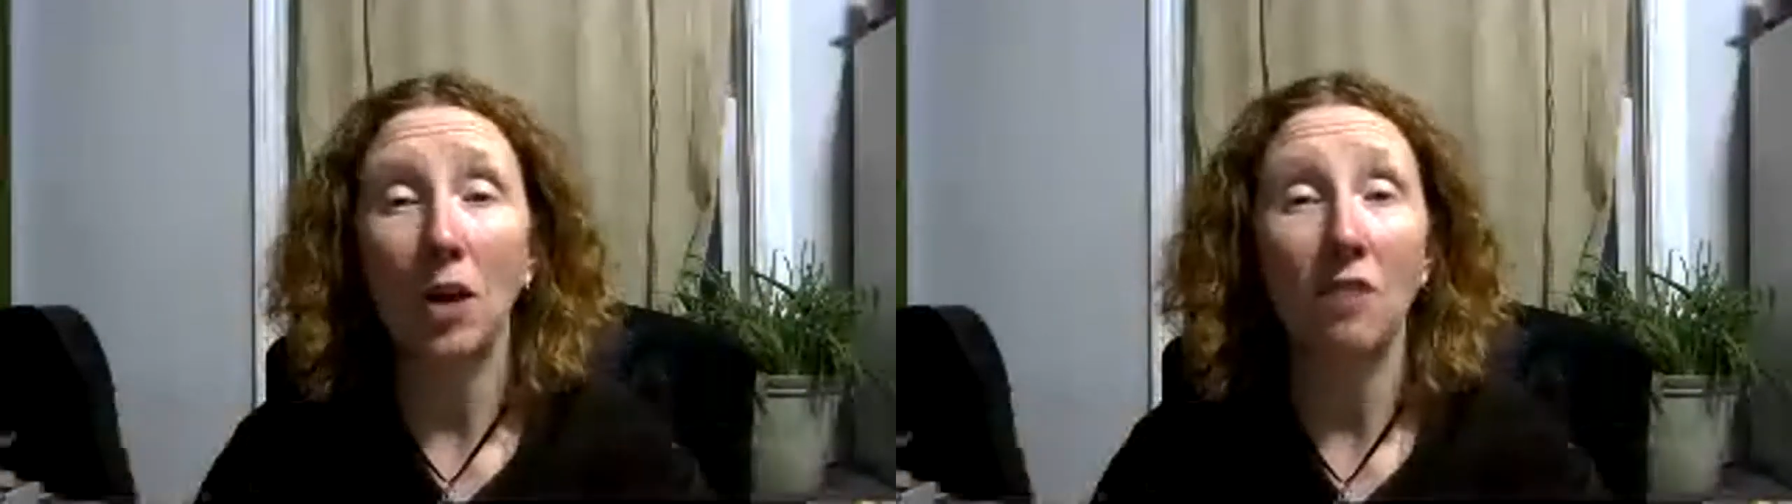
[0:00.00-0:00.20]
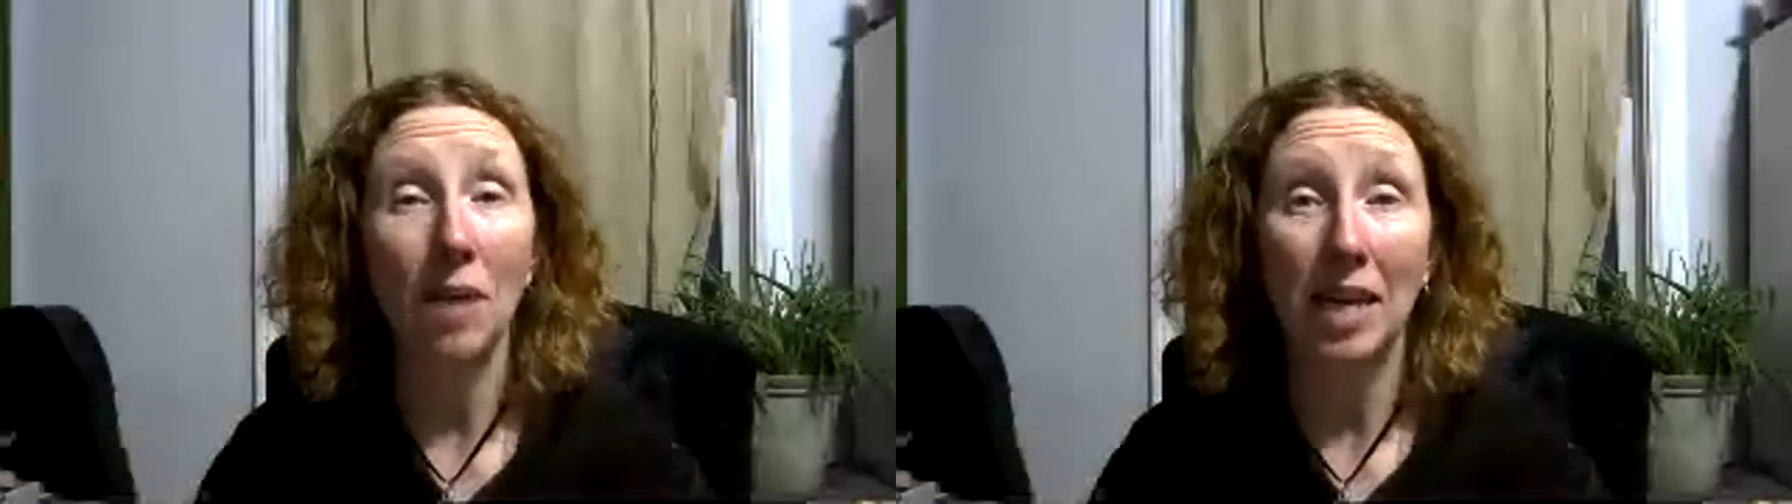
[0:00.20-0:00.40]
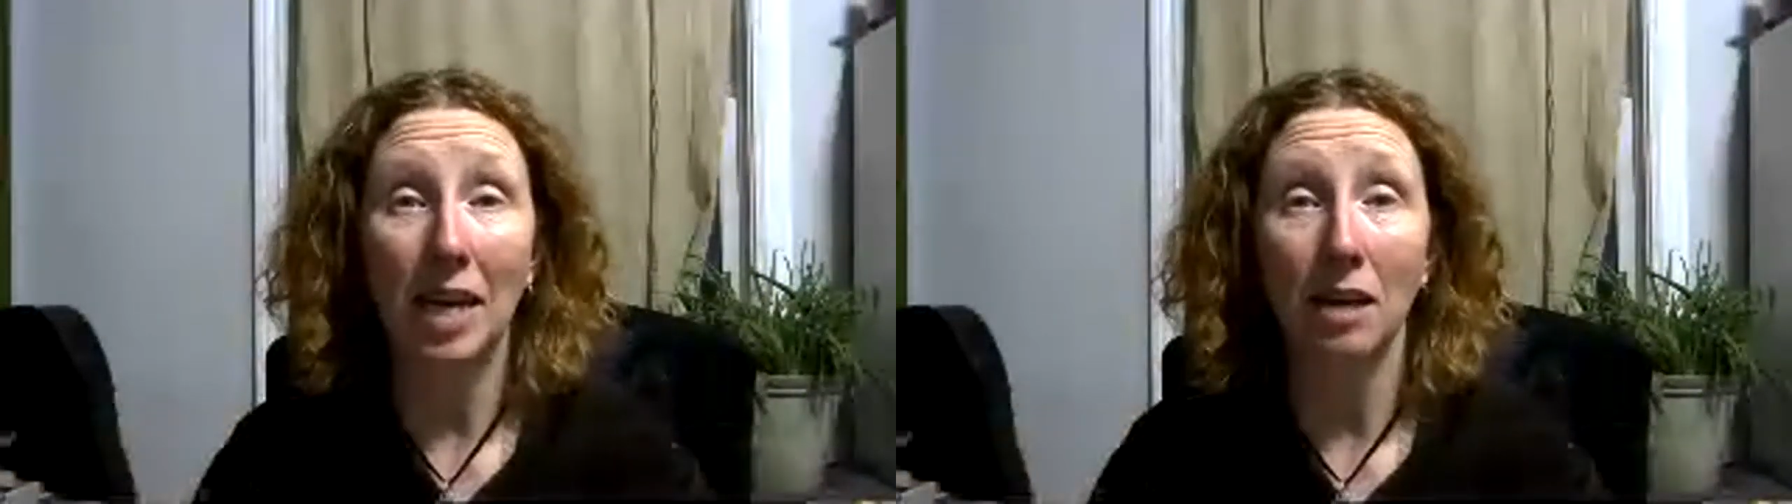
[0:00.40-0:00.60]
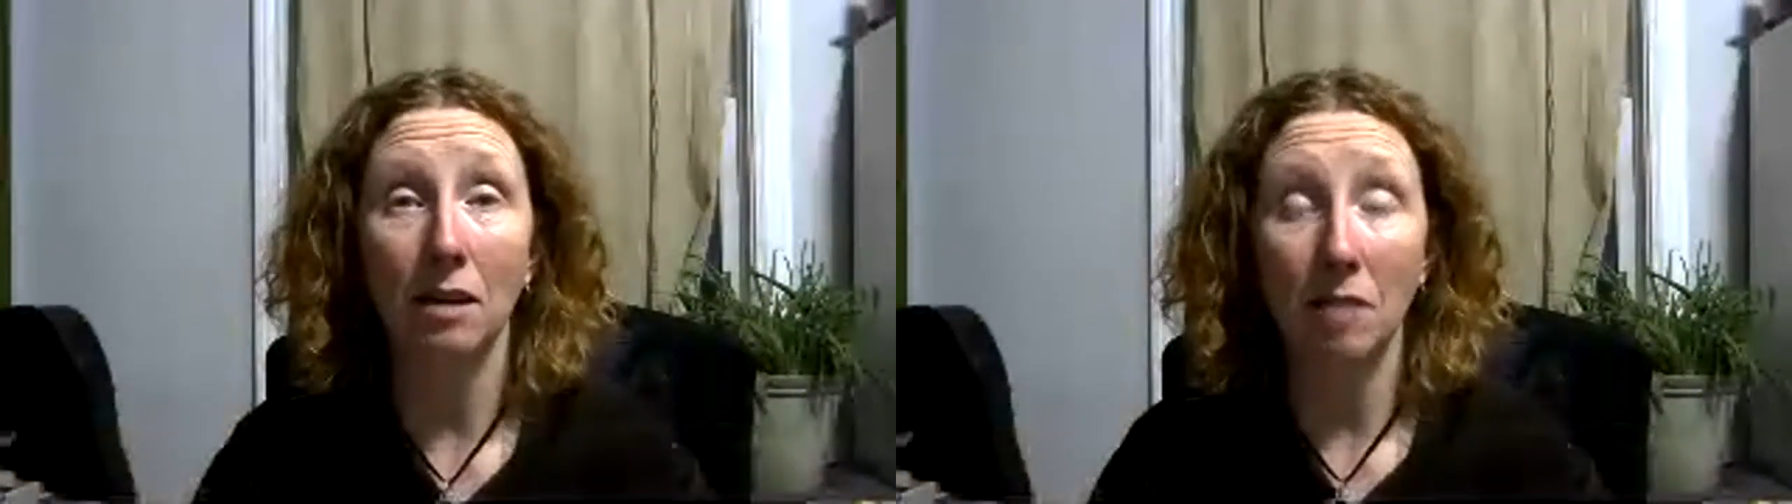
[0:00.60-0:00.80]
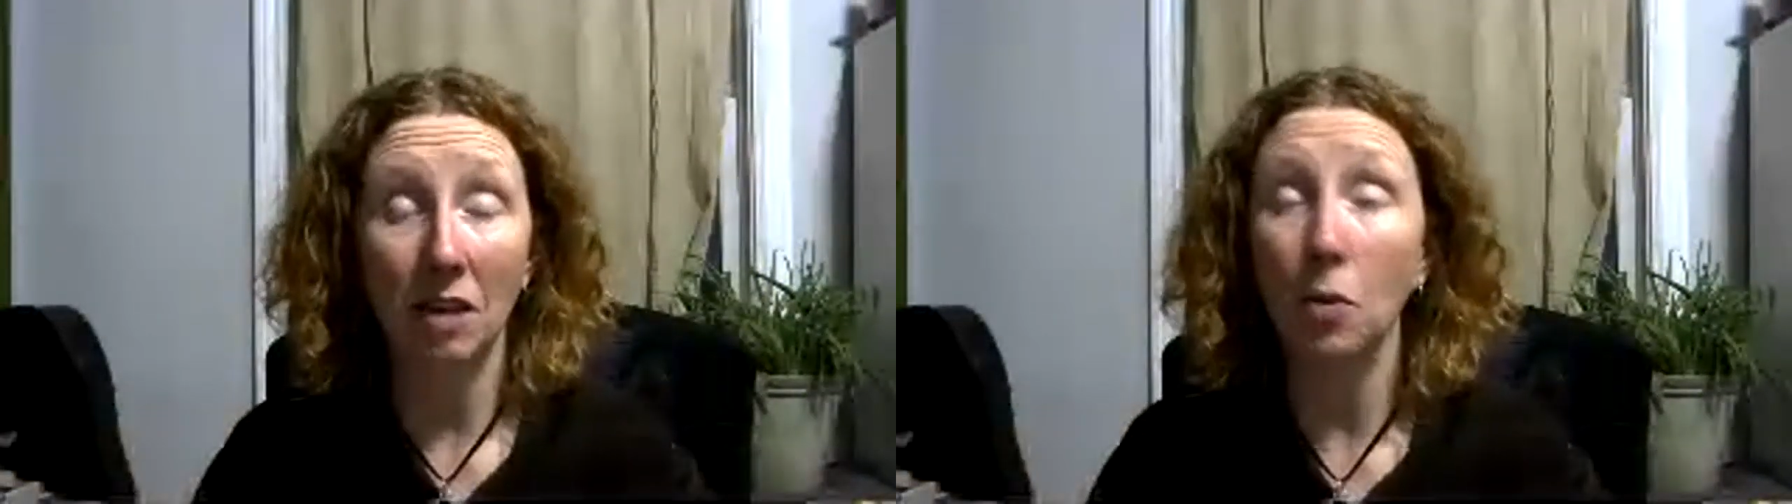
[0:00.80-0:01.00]
what if my
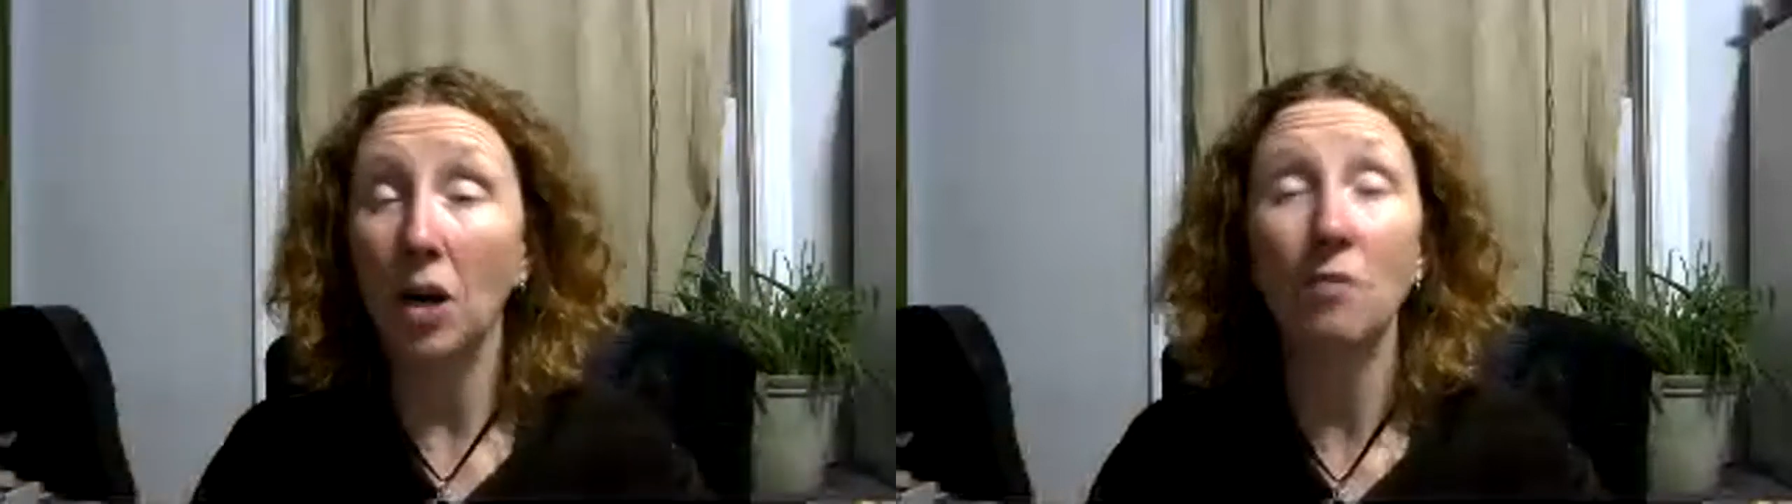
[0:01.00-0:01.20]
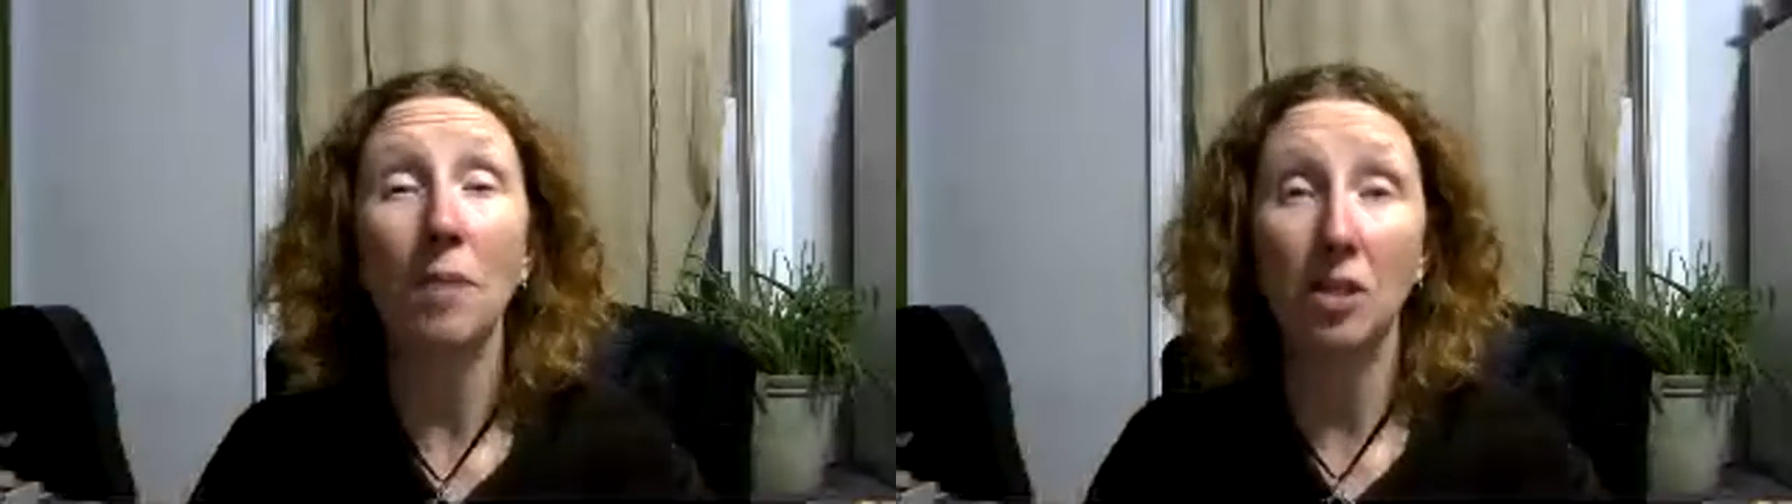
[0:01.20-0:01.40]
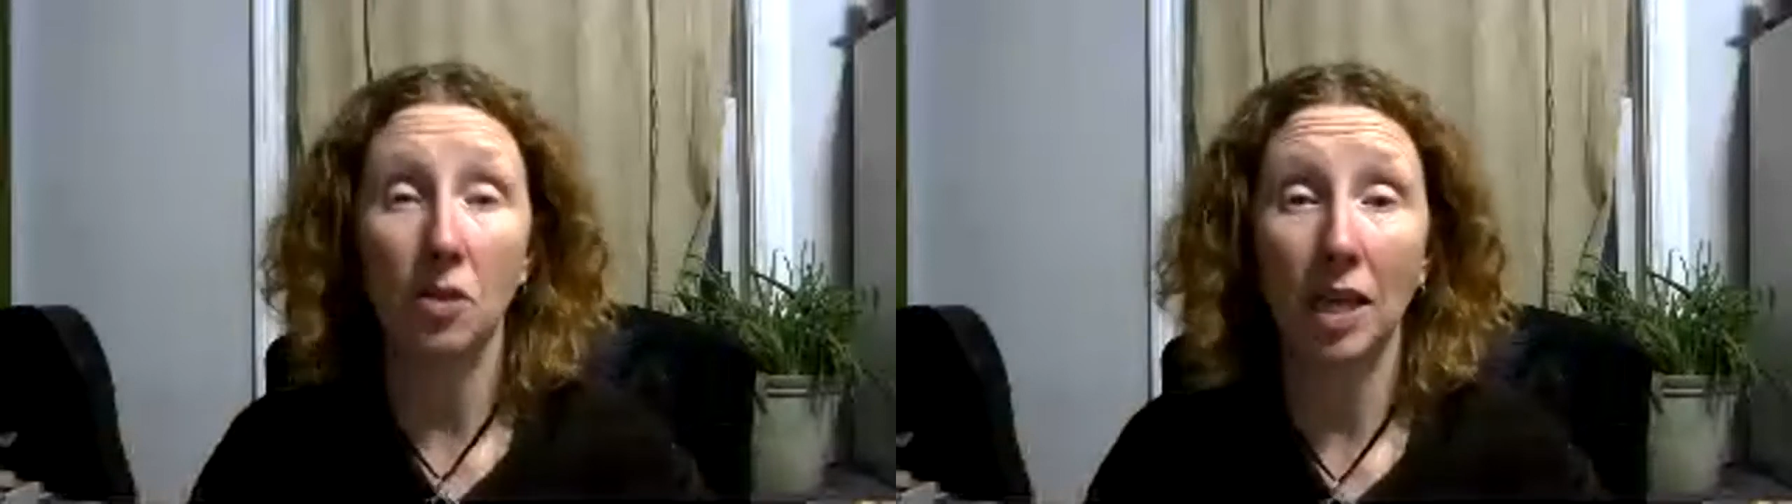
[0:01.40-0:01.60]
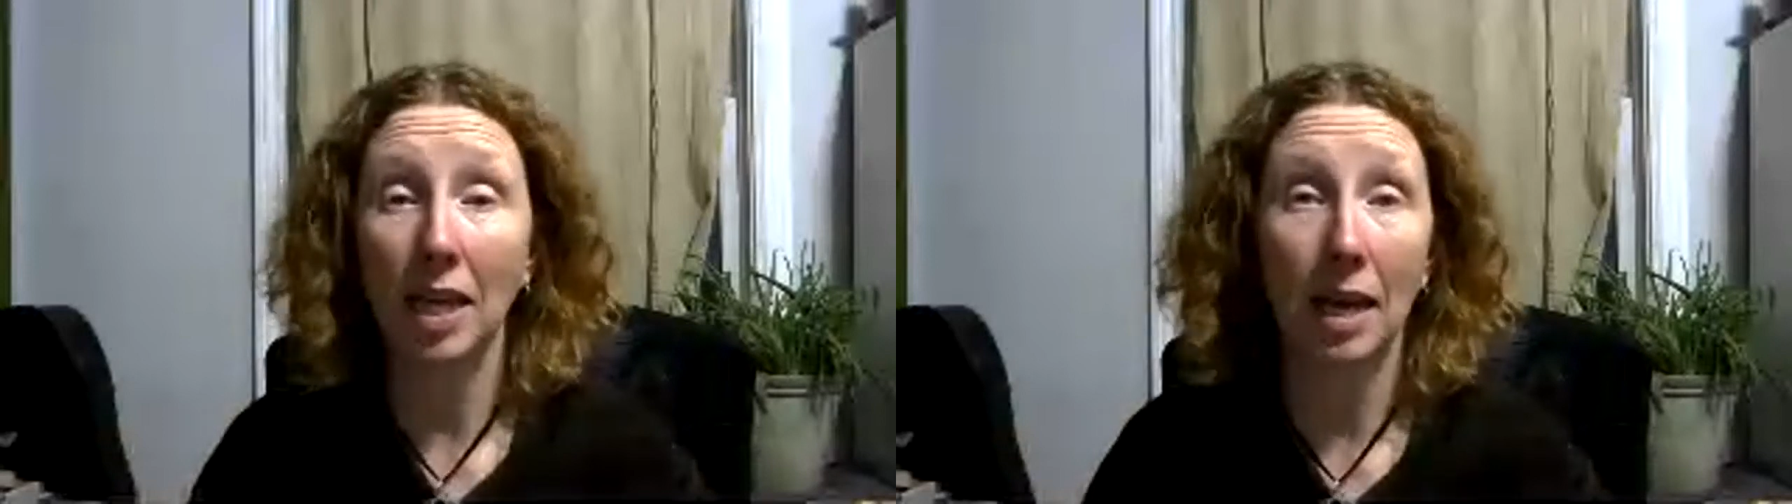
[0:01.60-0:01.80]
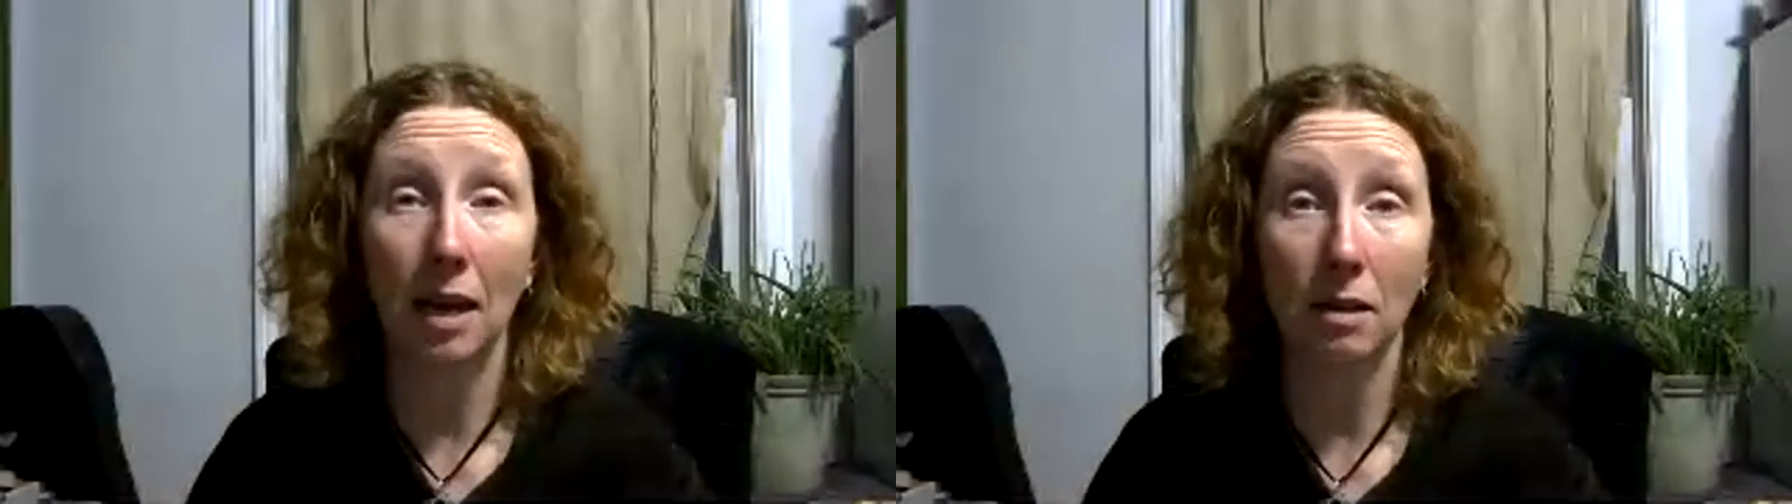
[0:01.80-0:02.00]

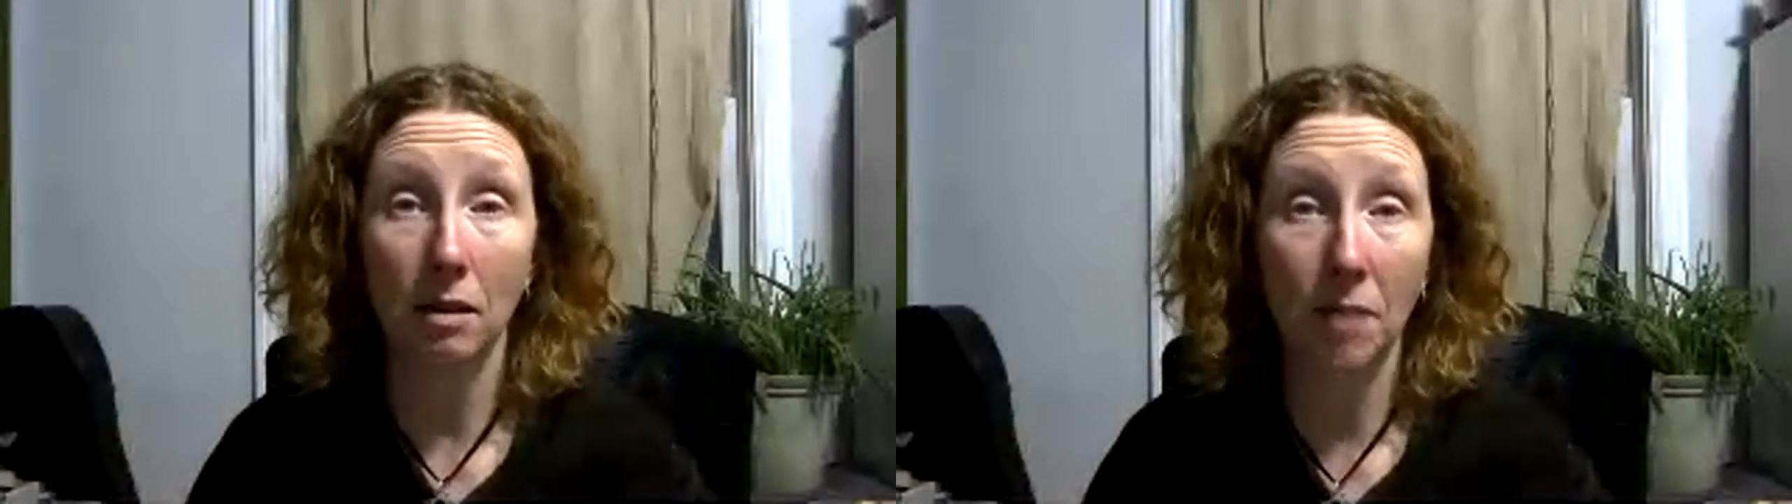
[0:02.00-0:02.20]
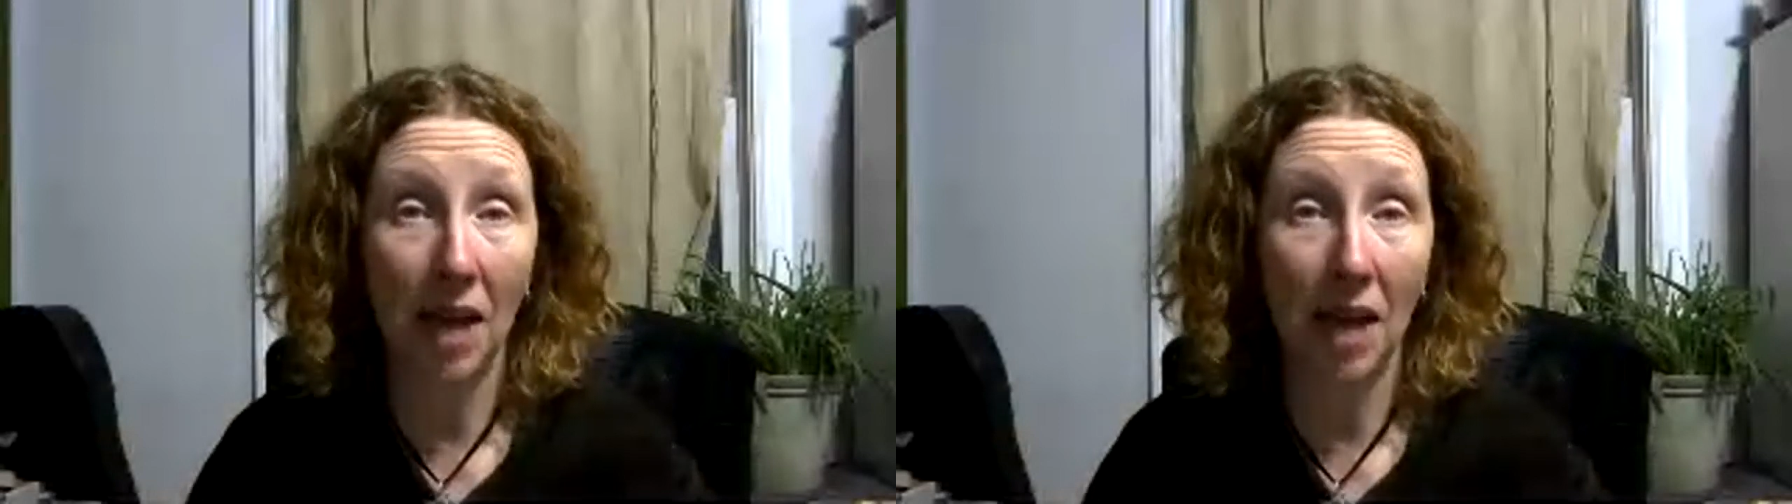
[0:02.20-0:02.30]
doula can't